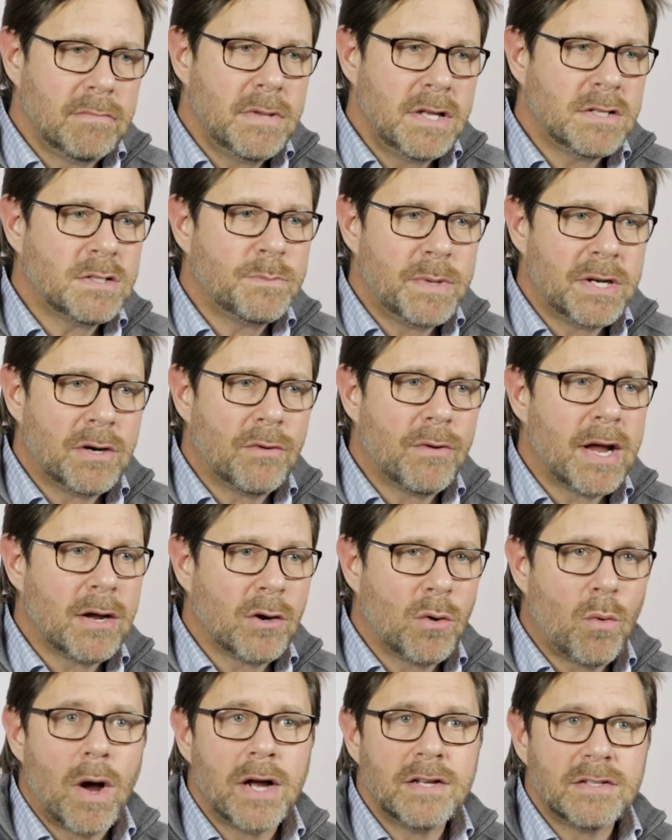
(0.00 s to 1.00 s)
it's been
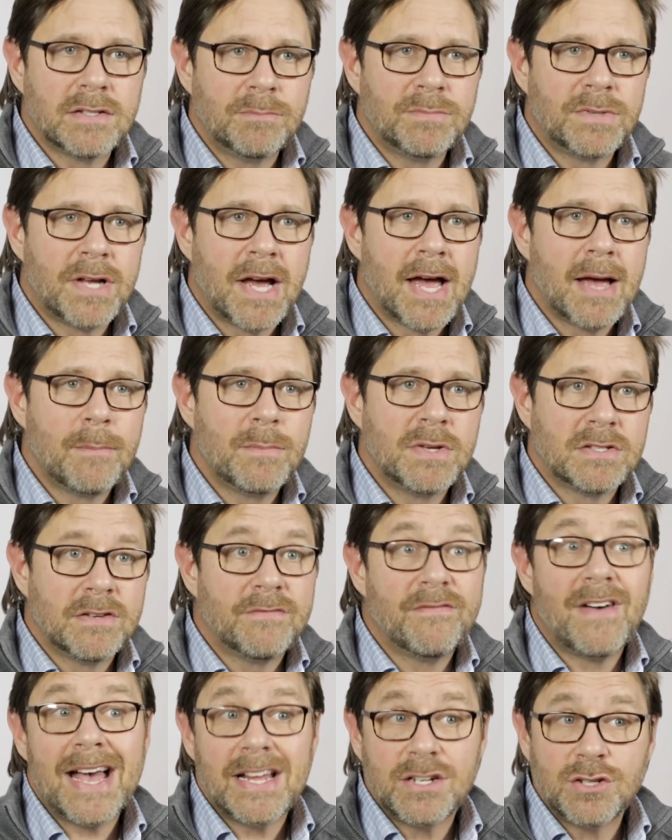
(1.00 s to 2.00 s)
around quite some time, is a
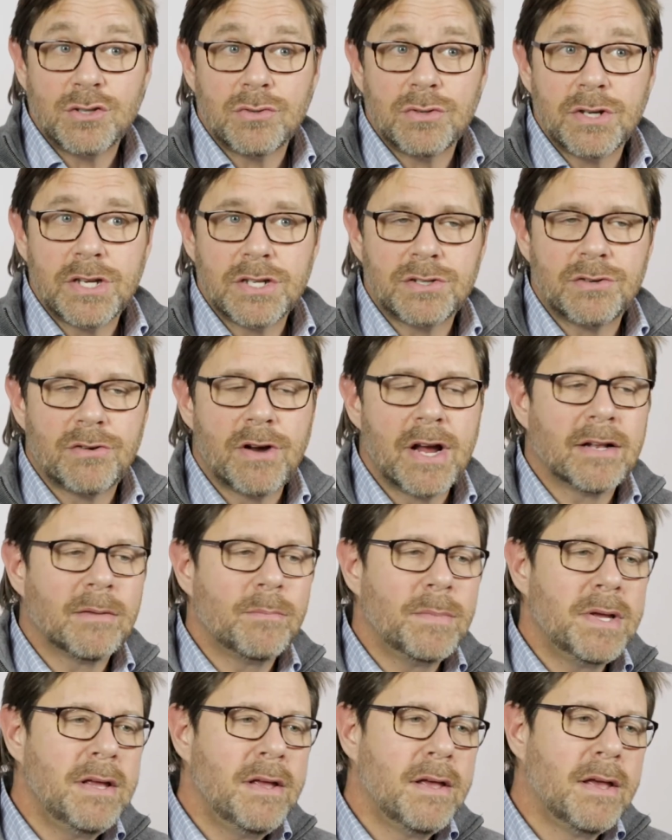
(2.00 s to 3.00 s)
vaginal
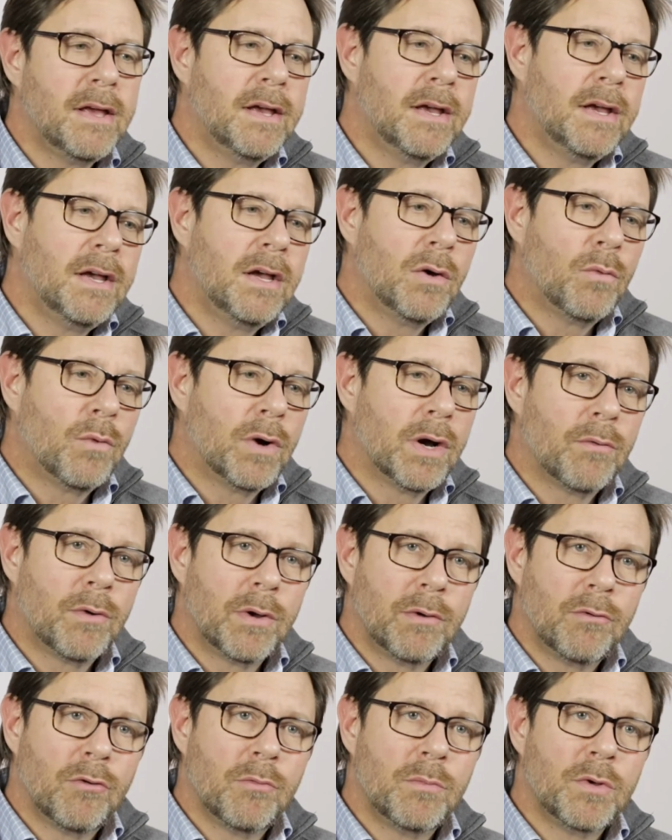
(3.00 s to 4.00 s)
hysterectomy, where
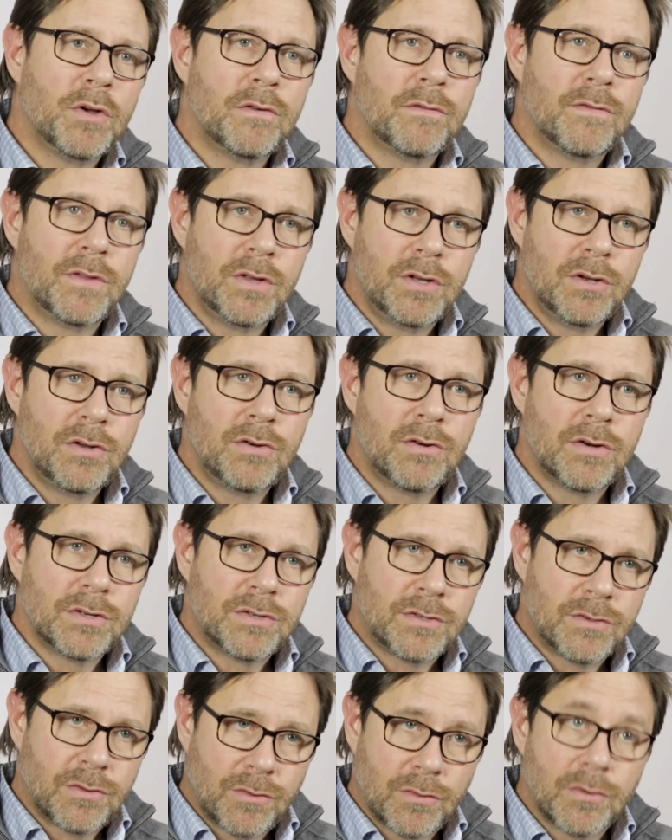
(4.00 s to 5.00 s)
we remove the
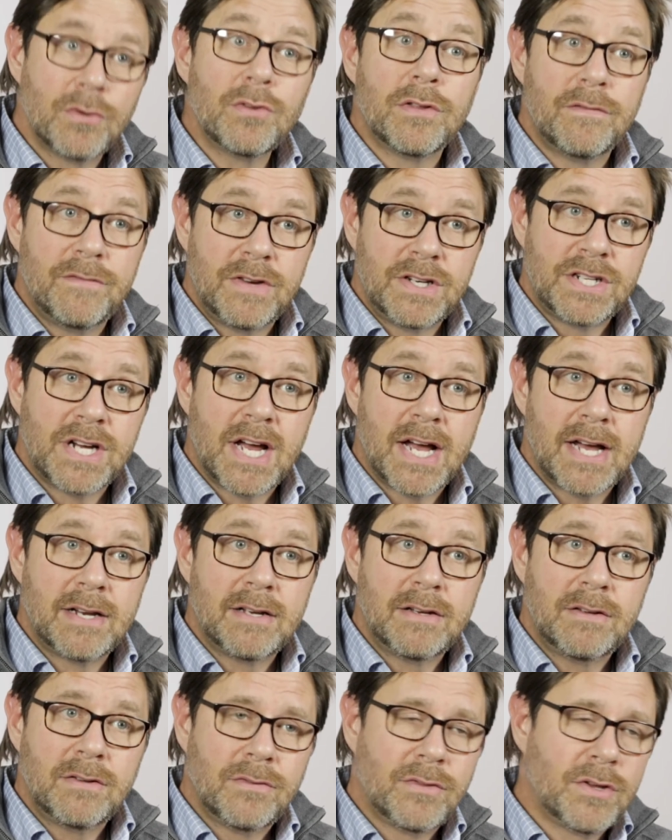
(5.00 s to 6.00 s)
uterus through the
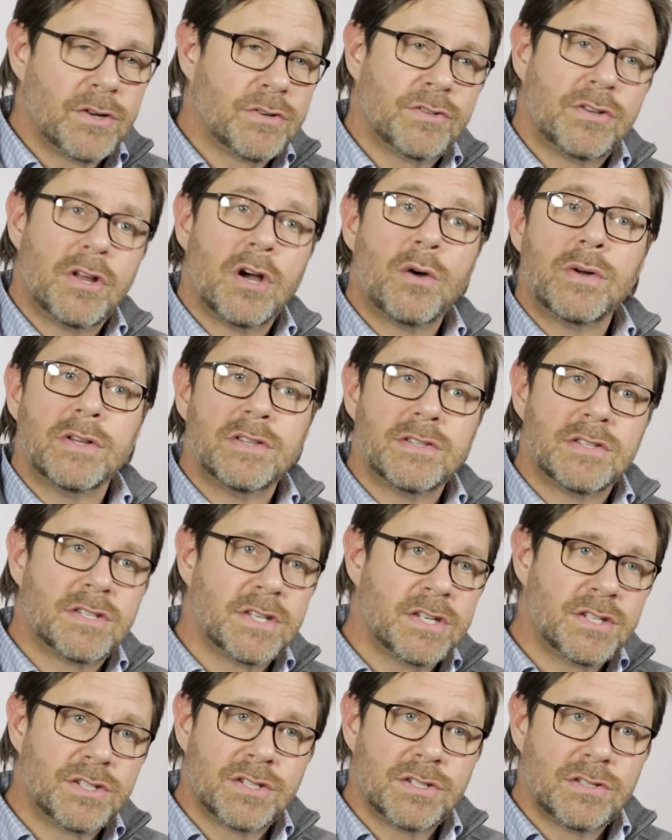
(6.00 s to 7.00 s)
vagina. There's no
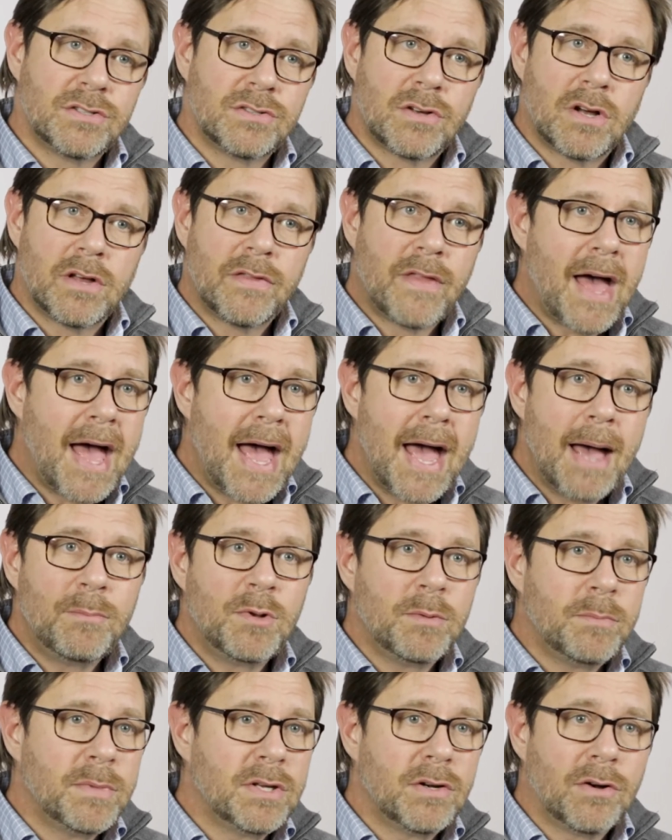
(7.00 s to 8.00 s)
incisions on the
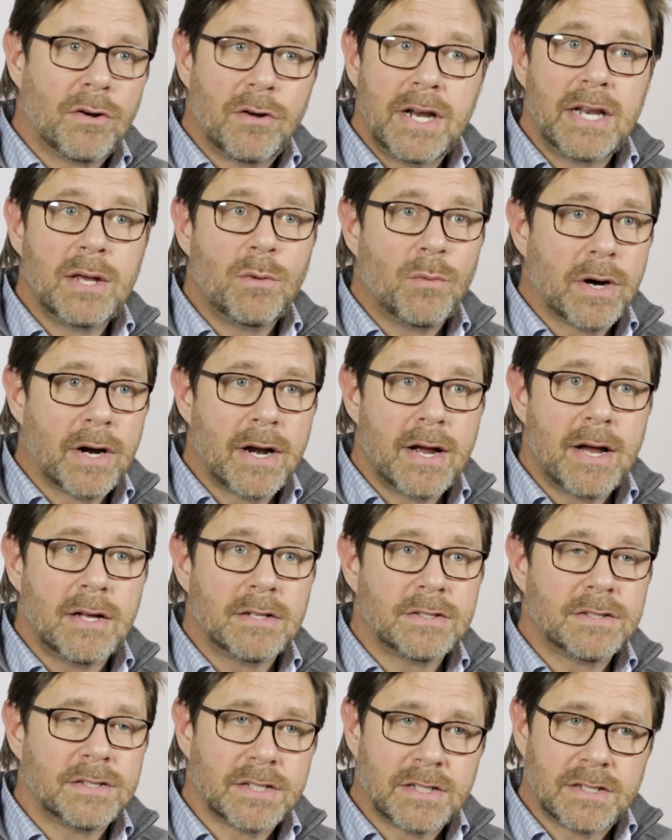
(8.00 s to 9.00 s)
abdomen or anywhere
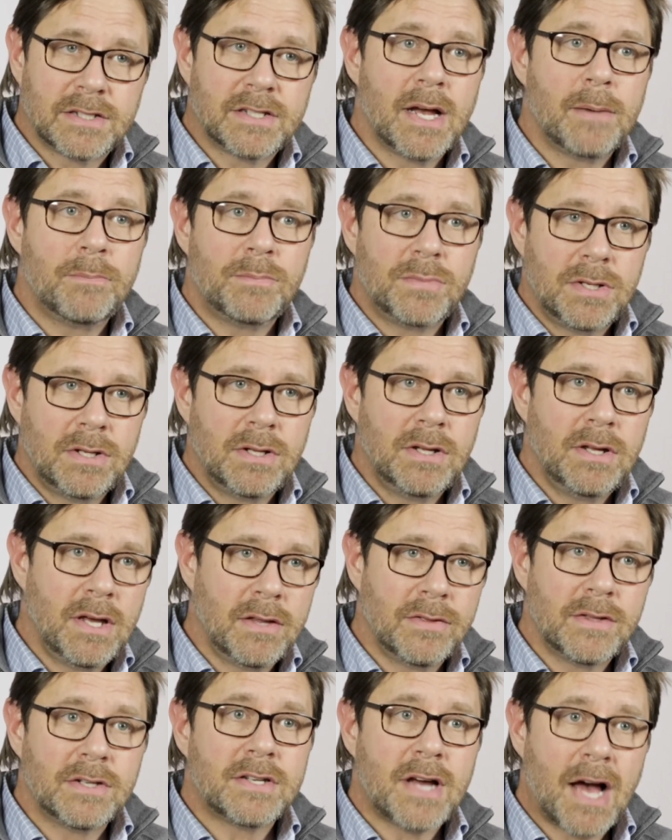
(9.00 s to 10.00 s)
else except
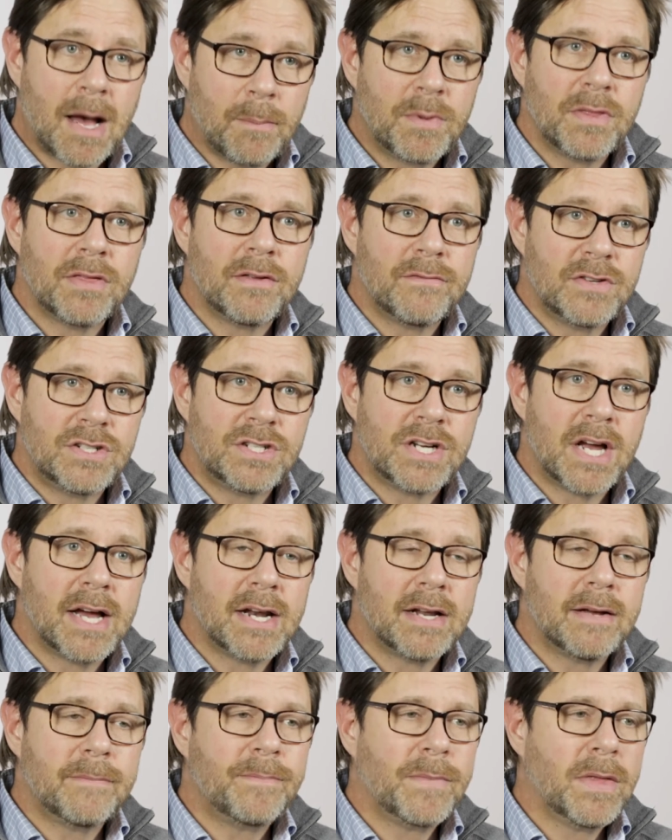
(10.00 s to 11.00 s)
in the top of the
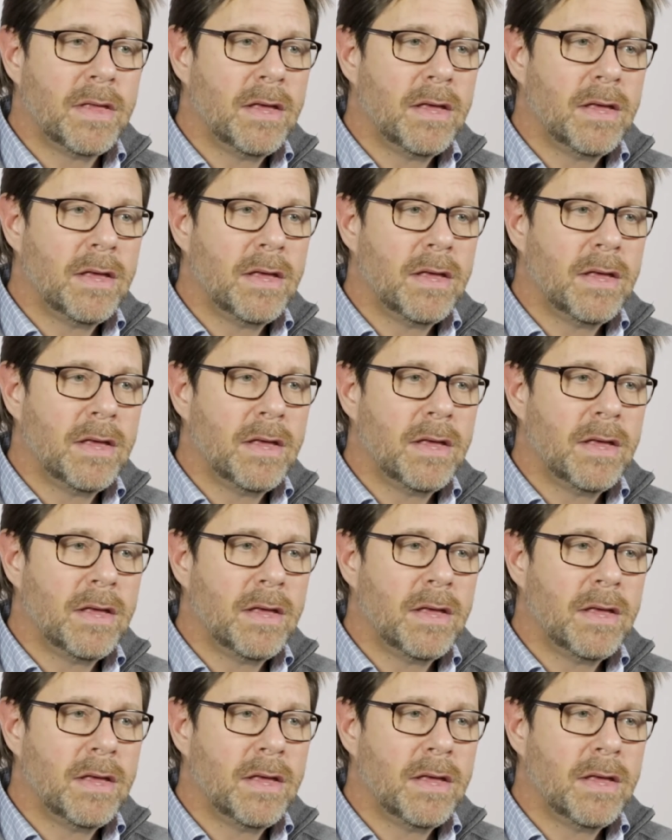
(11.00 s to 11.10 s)
vagina.